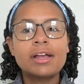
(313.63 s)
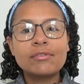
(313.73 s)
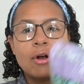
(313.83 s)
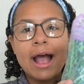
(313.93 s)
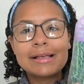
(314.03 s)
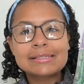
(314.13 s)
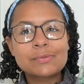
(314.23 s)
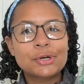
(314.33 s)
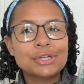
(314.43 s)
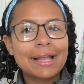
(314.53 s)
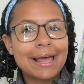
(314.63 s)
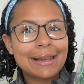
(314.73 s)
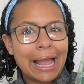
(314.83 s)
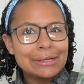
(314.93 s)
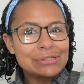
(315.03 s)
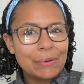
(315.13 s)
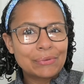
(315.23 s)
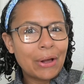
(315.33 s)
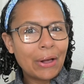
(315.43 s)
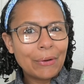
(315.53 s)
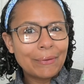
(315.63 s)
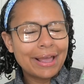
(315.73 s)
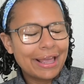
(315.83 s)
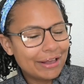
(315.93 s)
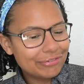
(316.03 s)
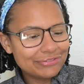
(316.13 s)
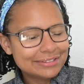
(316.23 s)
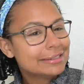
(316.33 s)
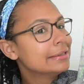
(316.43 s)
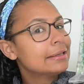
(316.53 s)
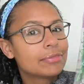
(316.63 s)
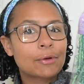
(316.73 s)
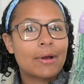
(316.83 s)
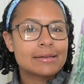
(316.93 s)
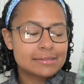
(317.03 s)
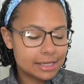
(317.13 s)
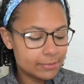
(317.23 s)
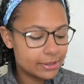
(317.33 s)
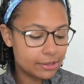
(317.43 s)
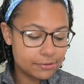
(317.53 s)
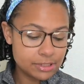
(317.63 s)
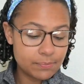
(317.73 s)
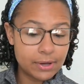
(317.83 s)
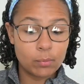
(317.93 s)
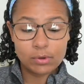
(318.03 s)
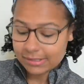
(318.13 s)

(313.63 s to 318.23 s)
of grass, which again, I don't know if the grass is gonna be used, but we'll